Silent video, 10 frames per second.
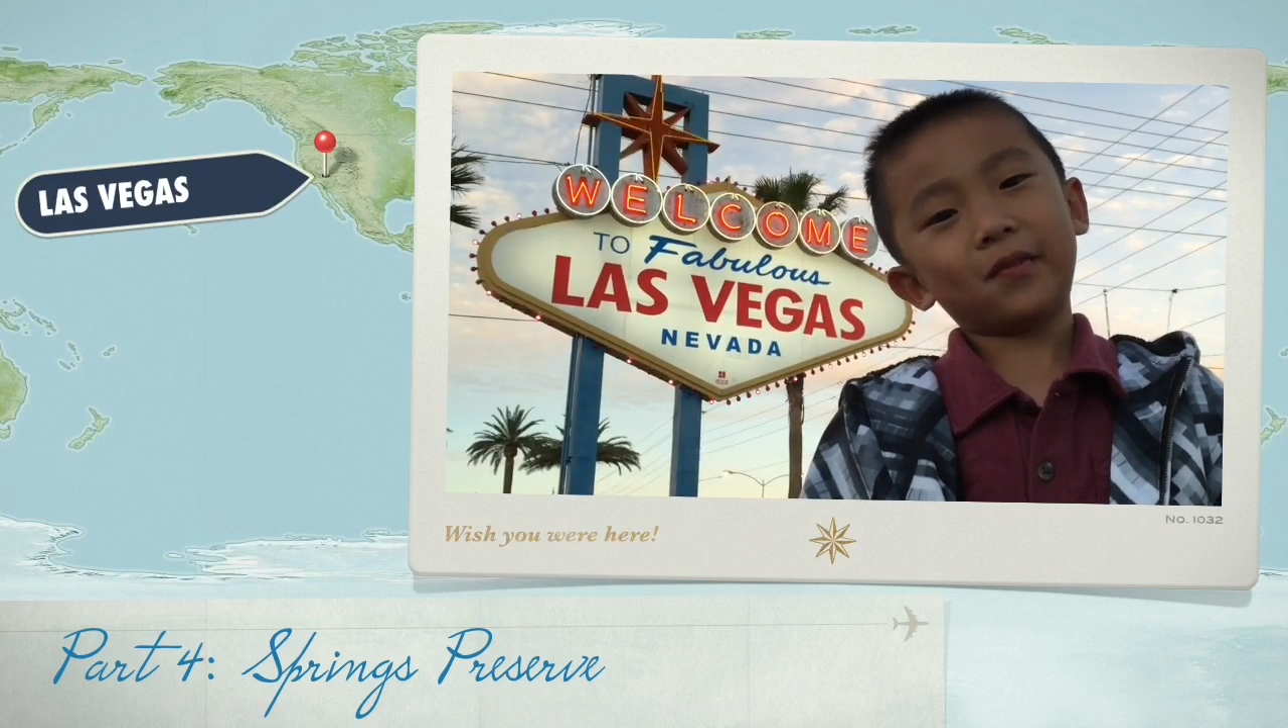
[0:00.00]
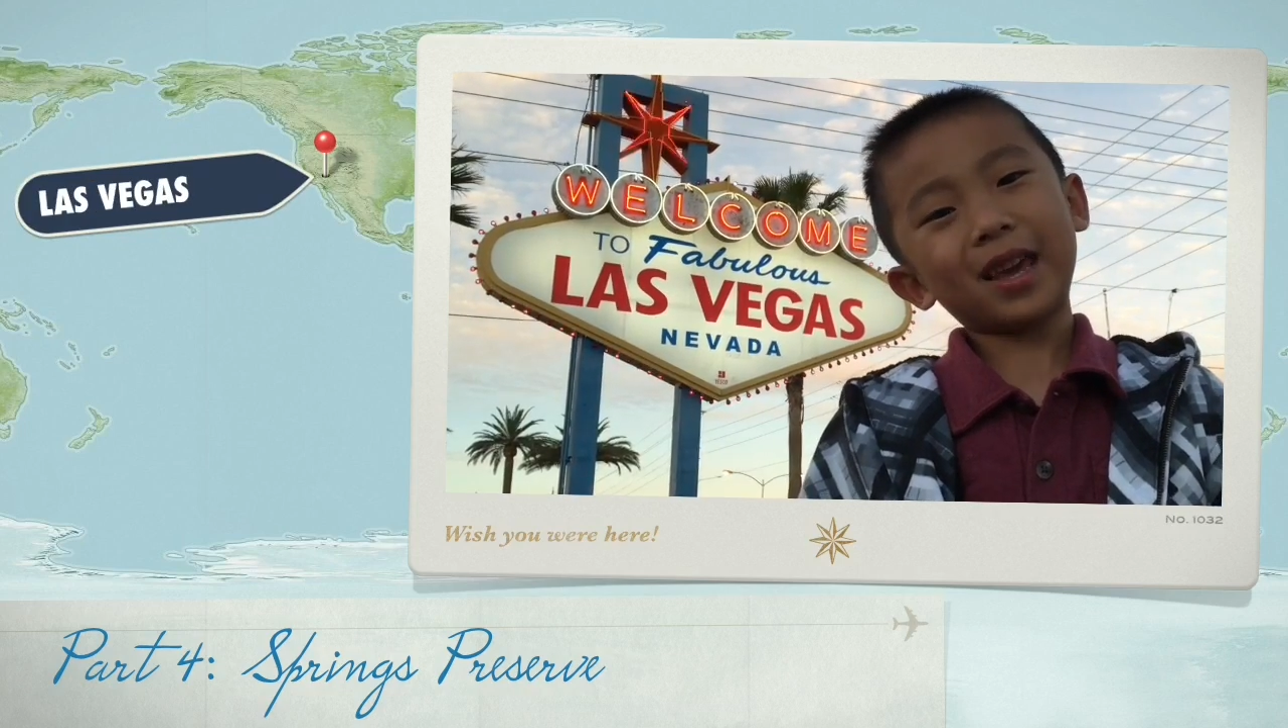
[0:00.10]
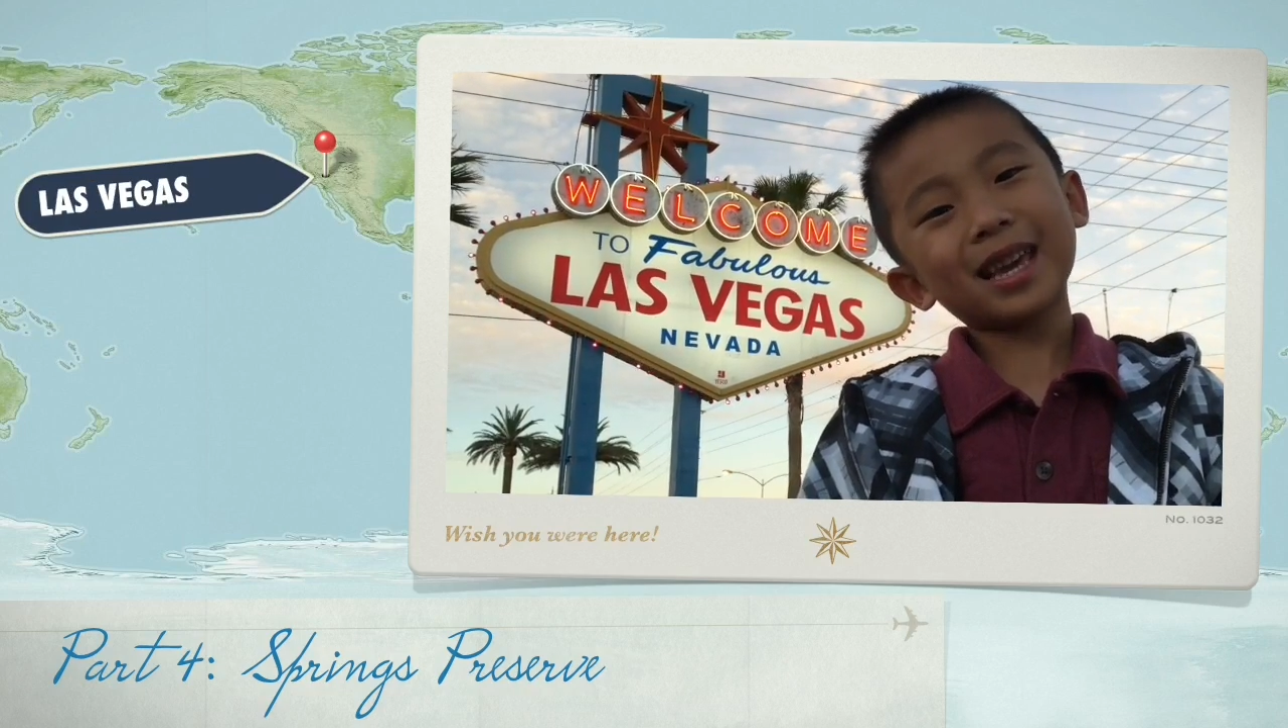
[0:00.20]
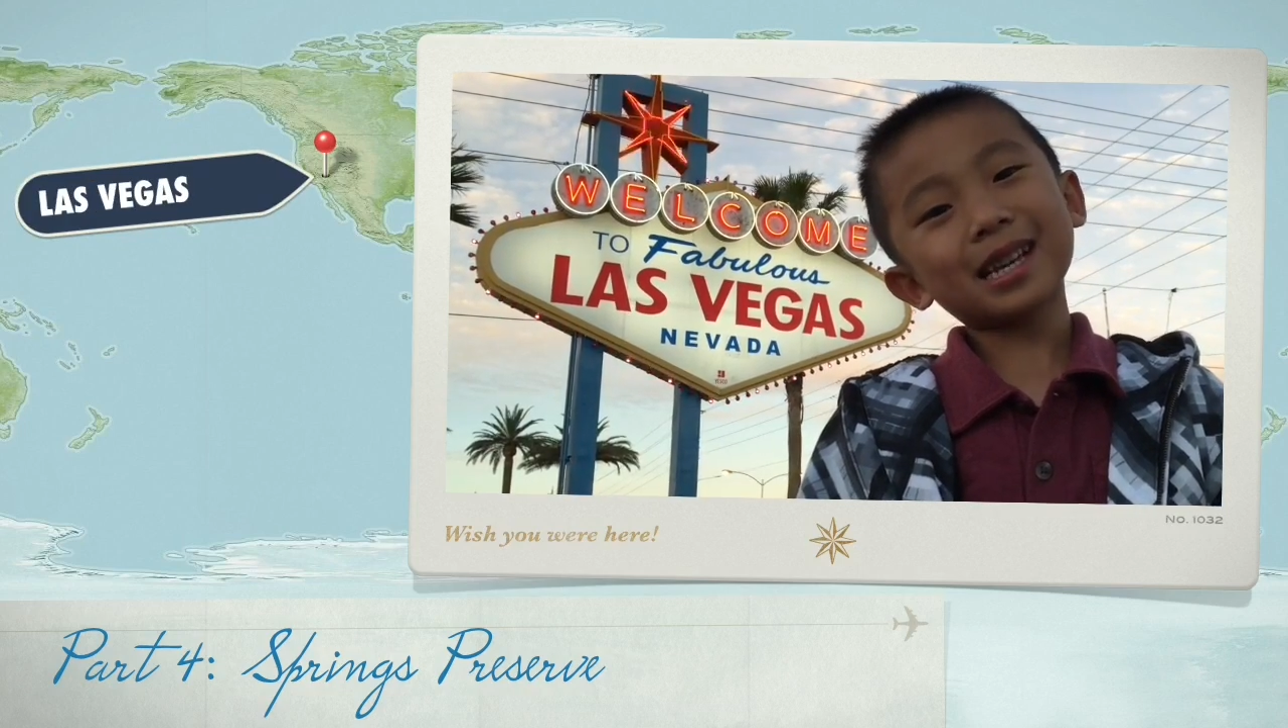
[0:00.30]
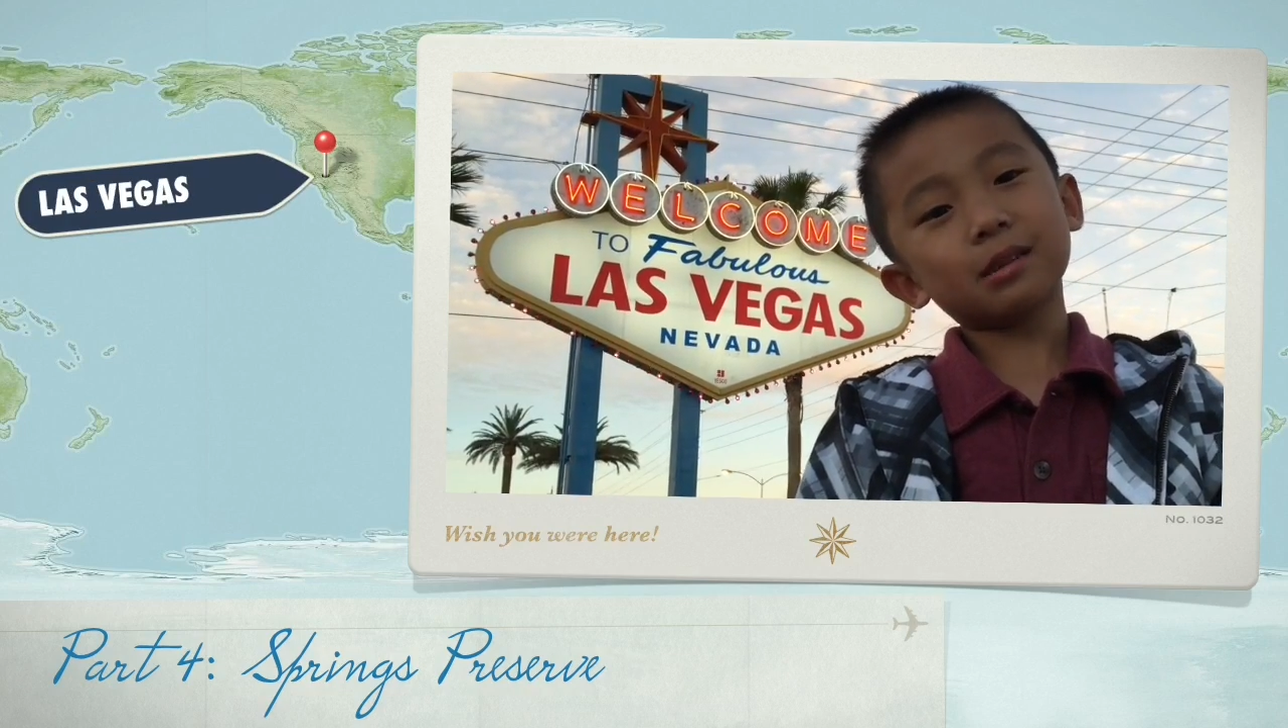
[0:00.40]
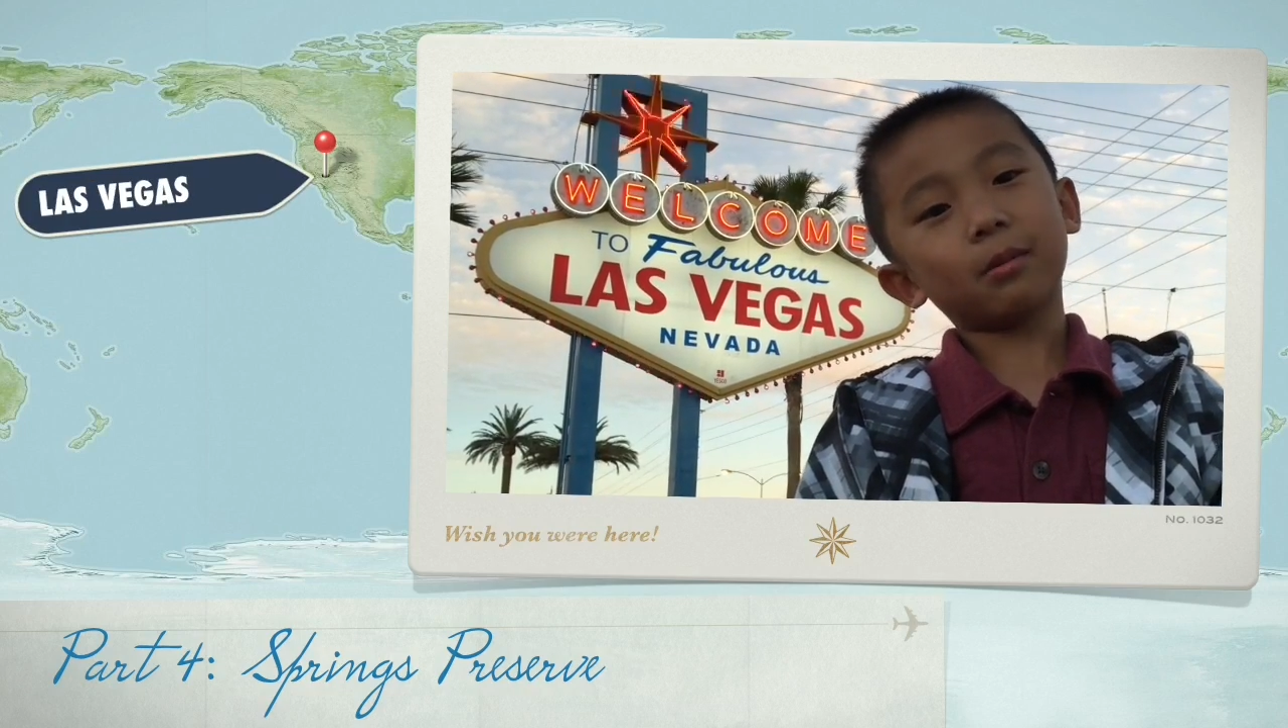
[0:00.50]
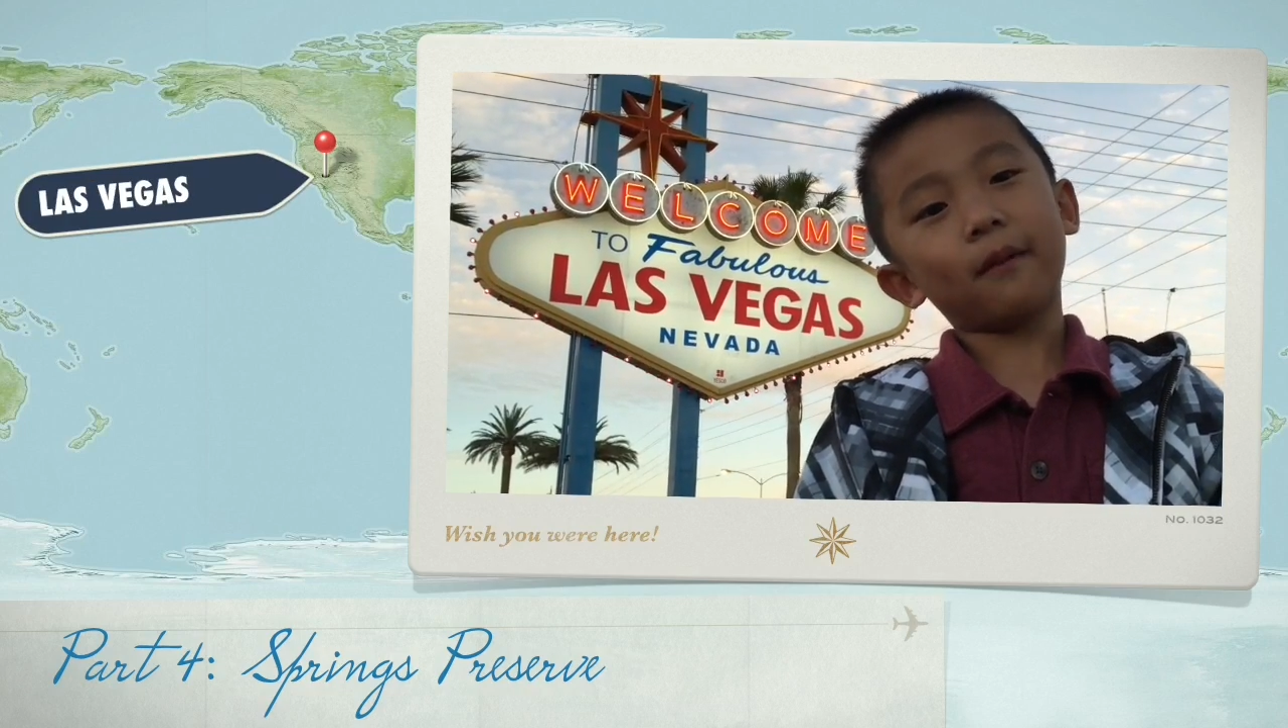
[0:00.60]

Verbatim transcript: Vegas